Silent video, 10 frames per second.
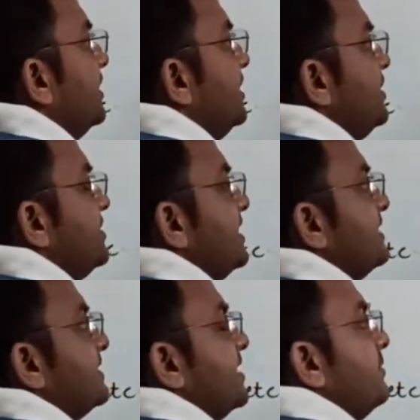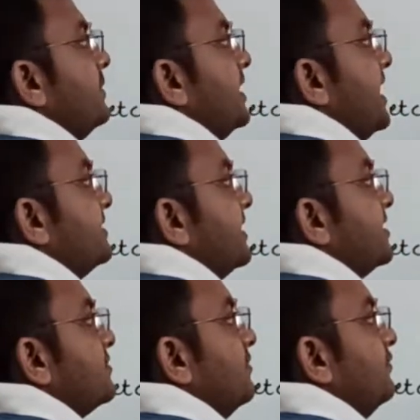initial step as
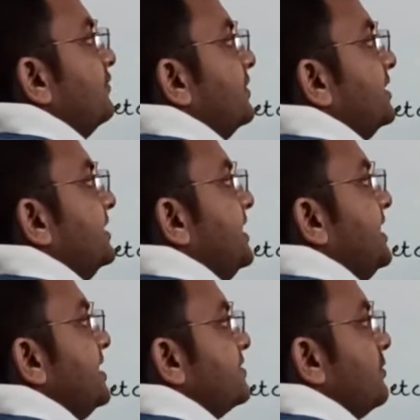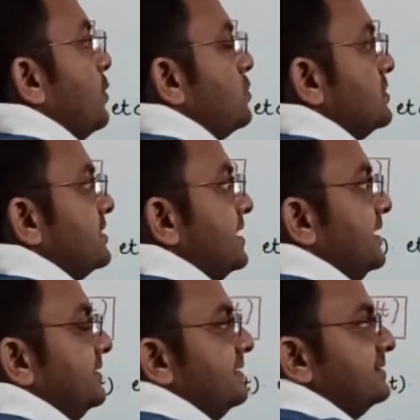x of t. Suppose
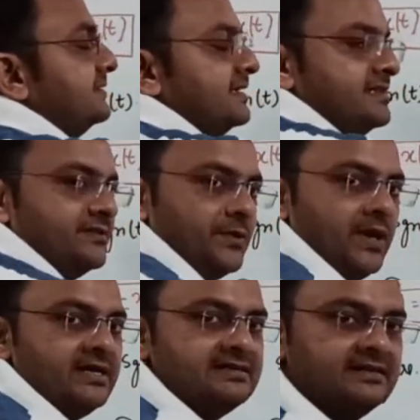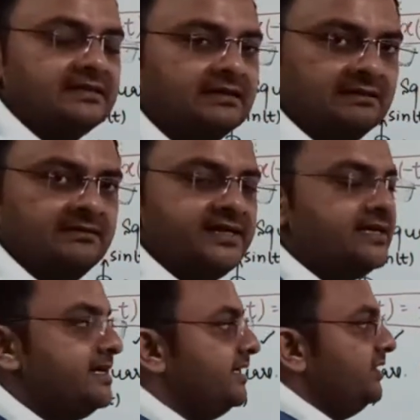this is a square signal, right?
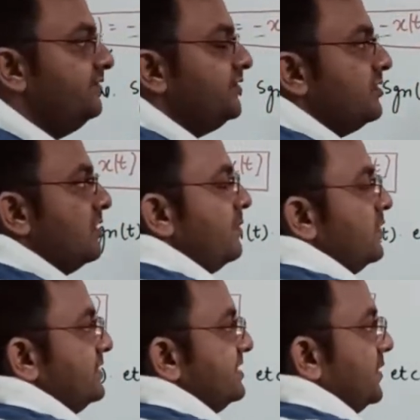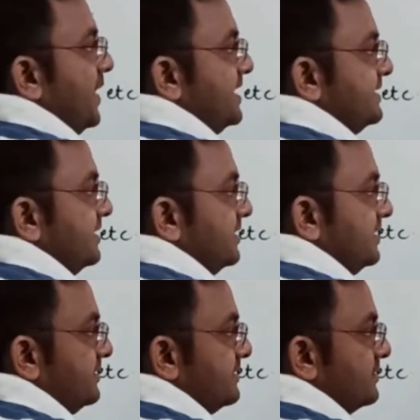If we talk about a square signal,
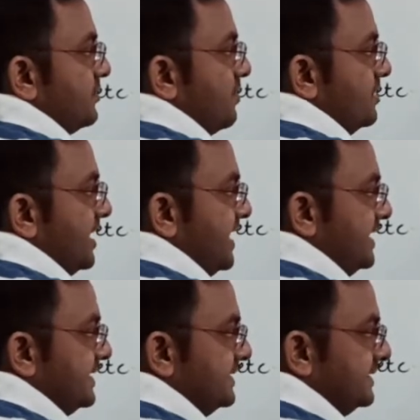it is drawn like